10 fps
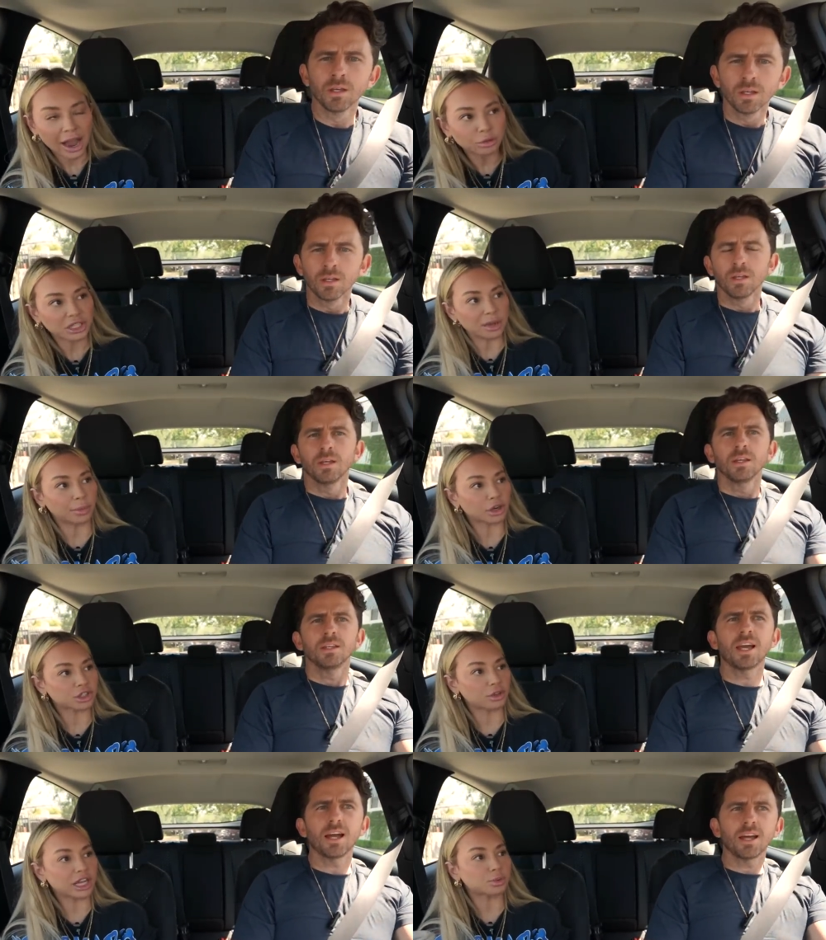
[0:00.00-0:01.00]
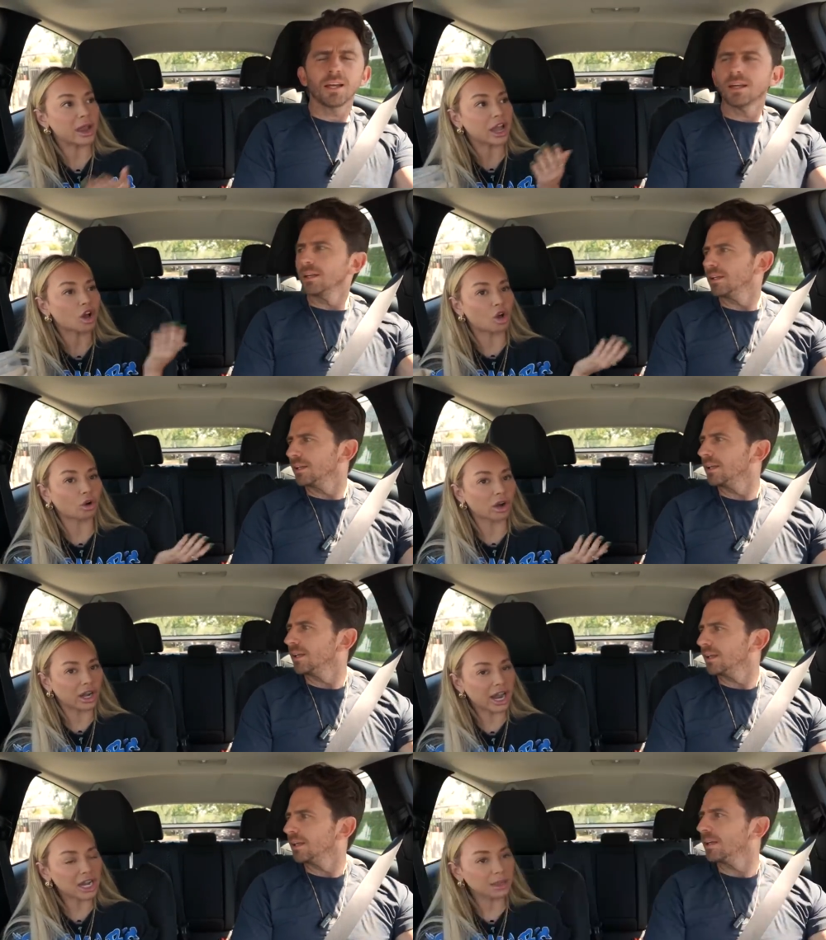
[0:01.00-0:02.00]
Speaker 1: a housekeeper. So yeah. that's why I call her
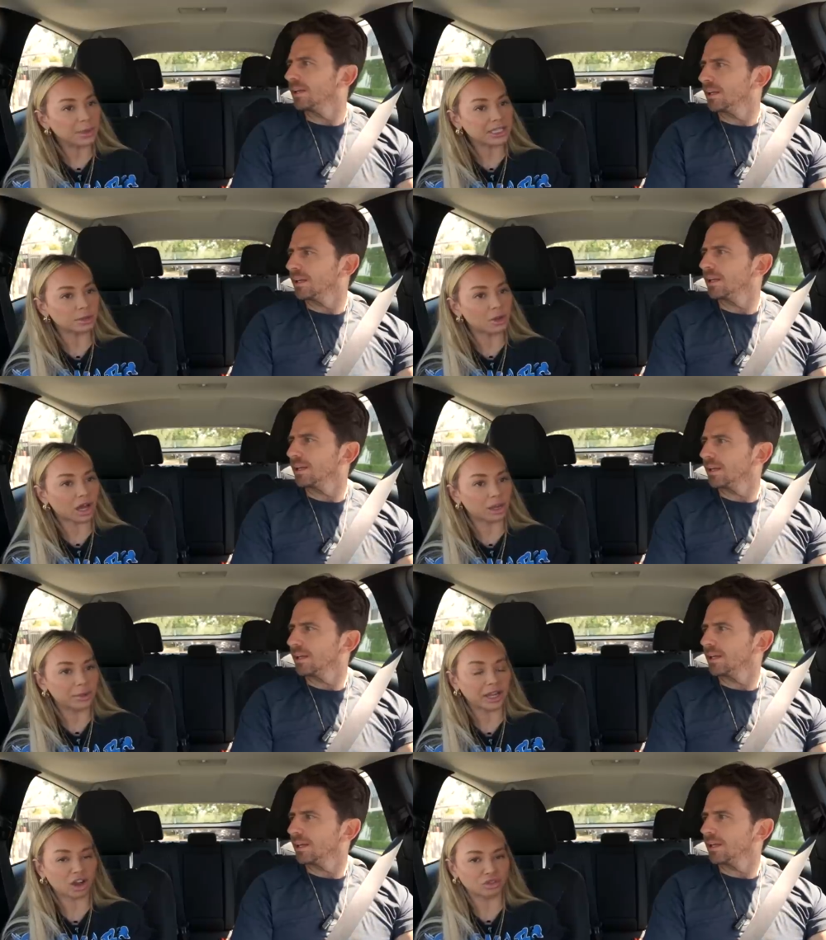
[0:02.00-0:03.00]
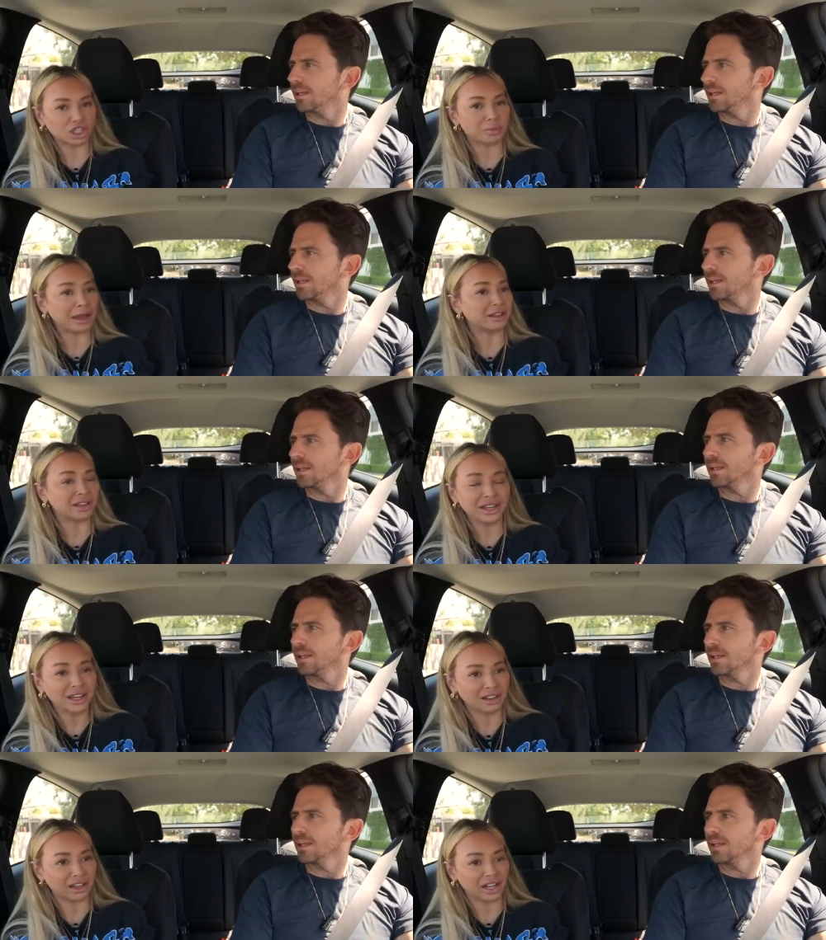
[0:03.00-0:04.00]
a nanny because I'm not going to be like, oh, she's my
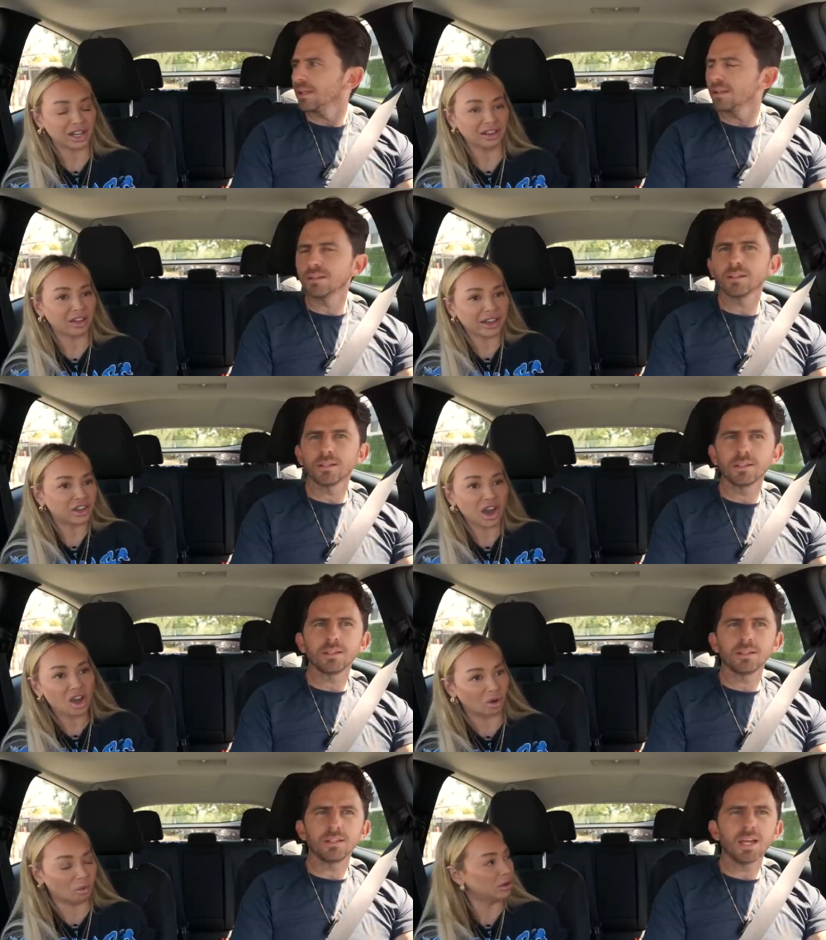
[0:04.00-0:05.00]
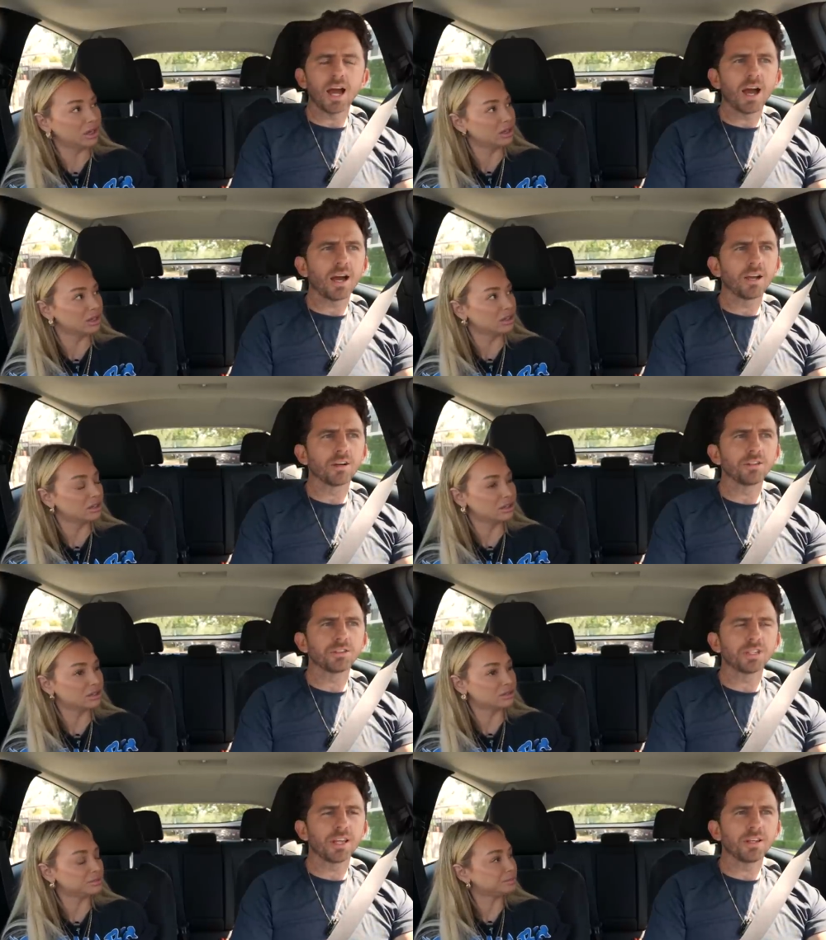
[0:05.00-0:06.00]
cleaning lady. Like, no. Yeah, I heard
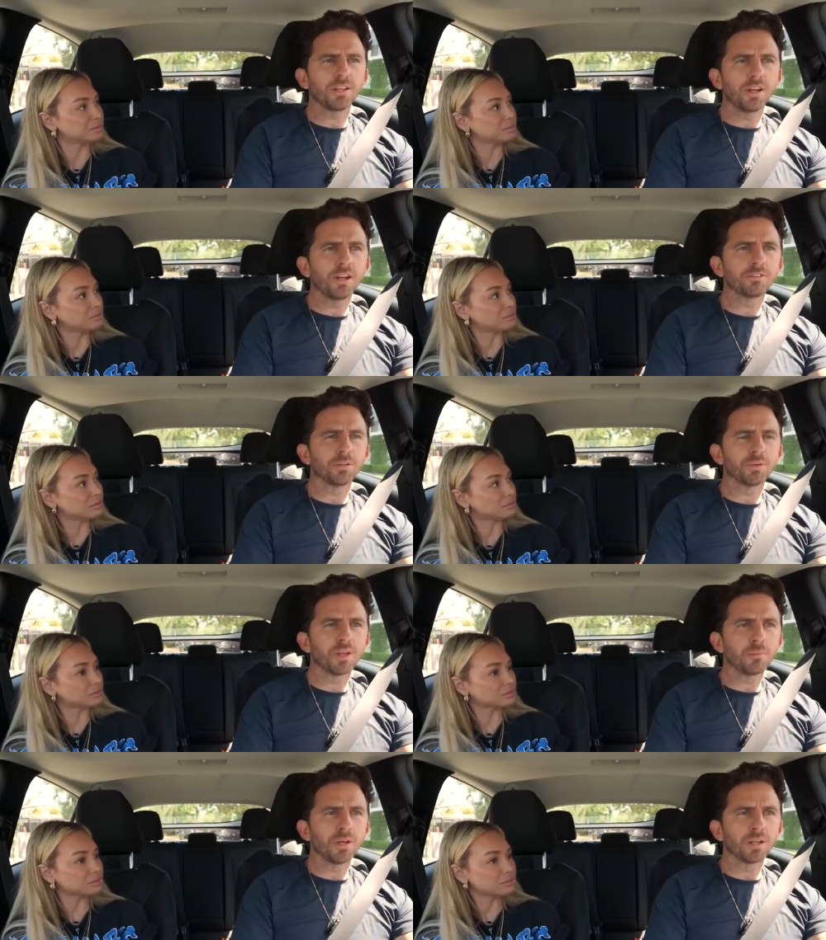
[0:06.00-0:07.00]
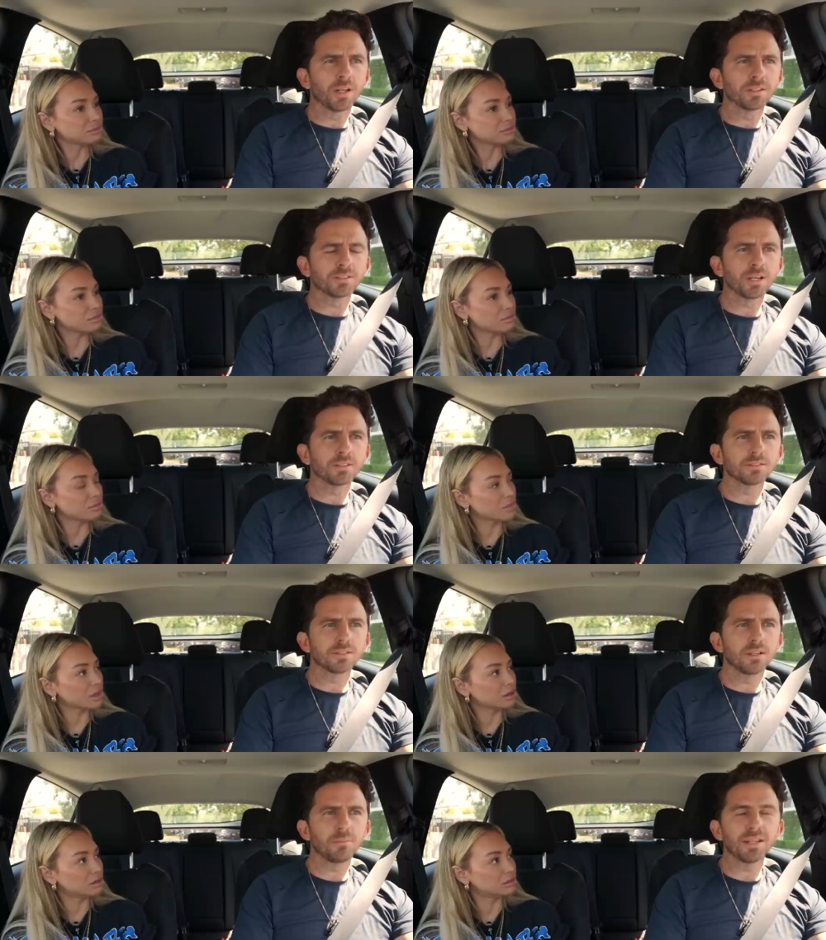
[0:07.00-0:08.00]
you say
Speaker 2: that in an interview, and that made a lot of
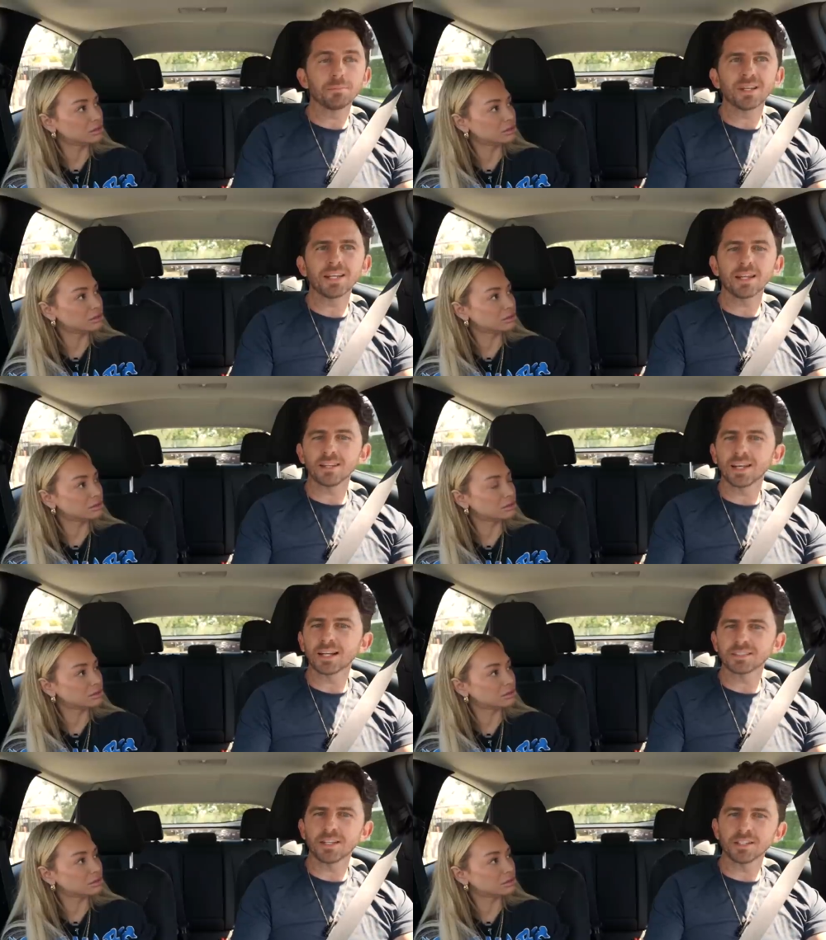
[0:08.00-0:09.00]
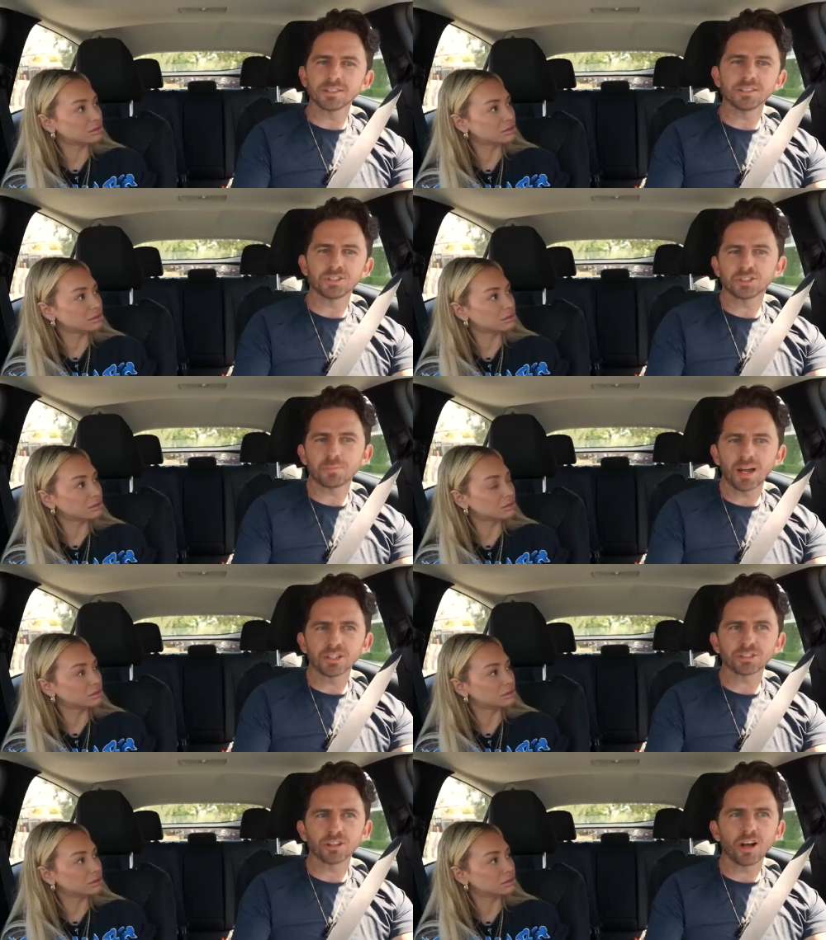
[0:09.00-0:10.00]
sense. But but again, like I said, this is just a
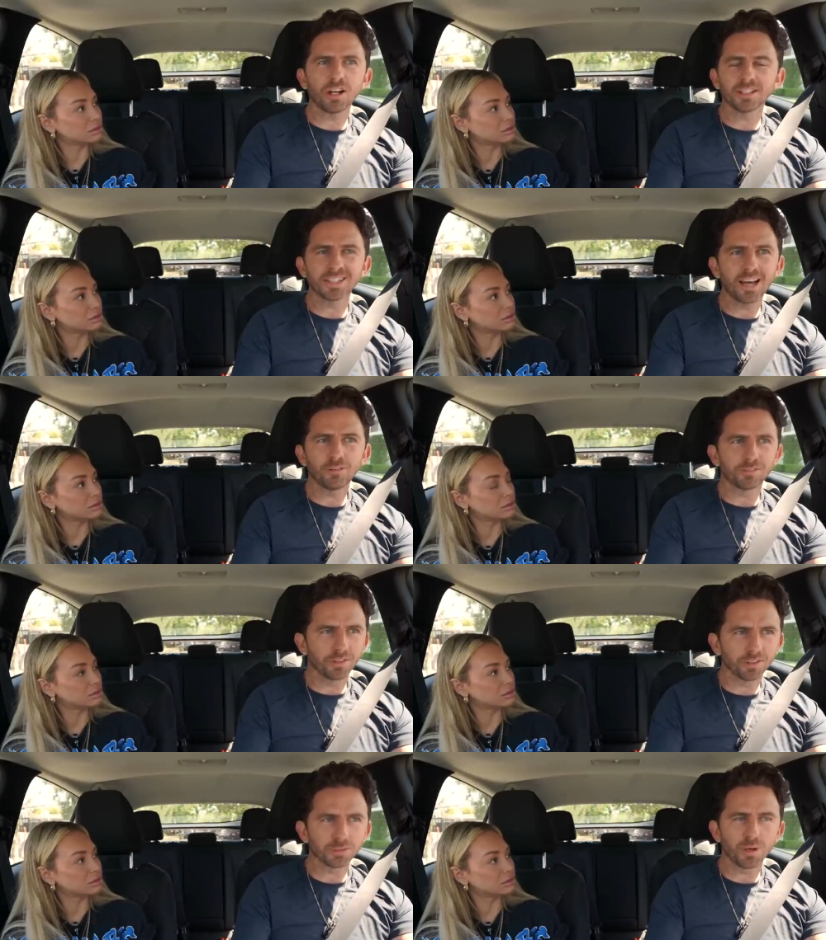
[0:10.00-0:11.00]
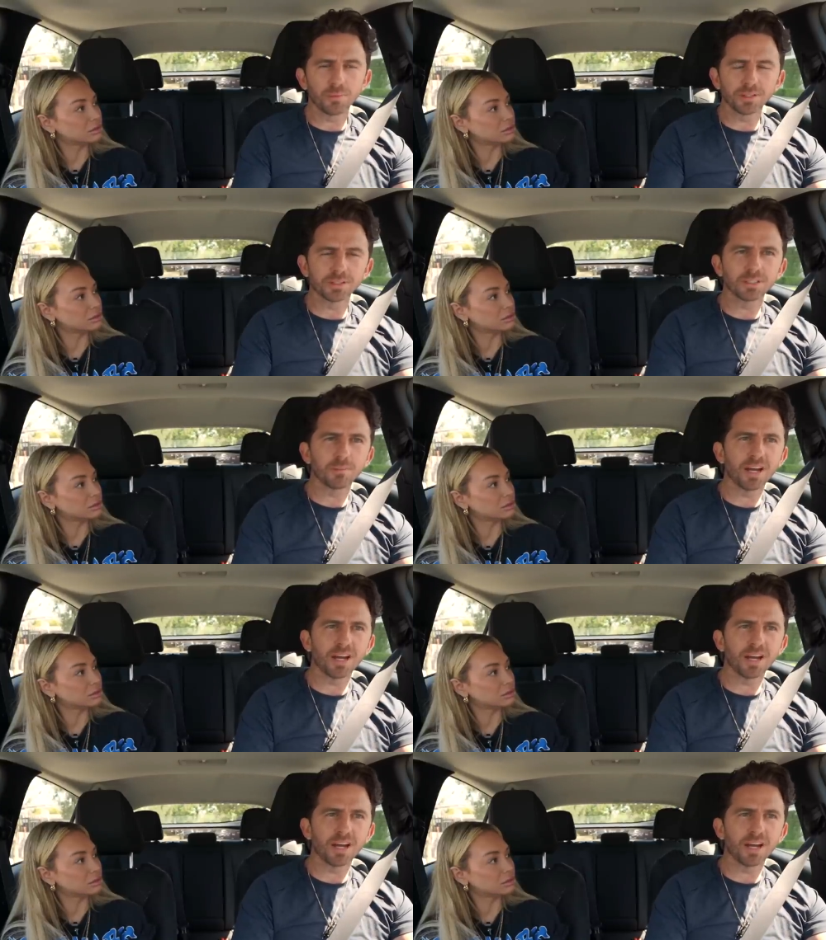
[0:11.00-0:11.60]
bachelor audience. I don't feel this way, but this is a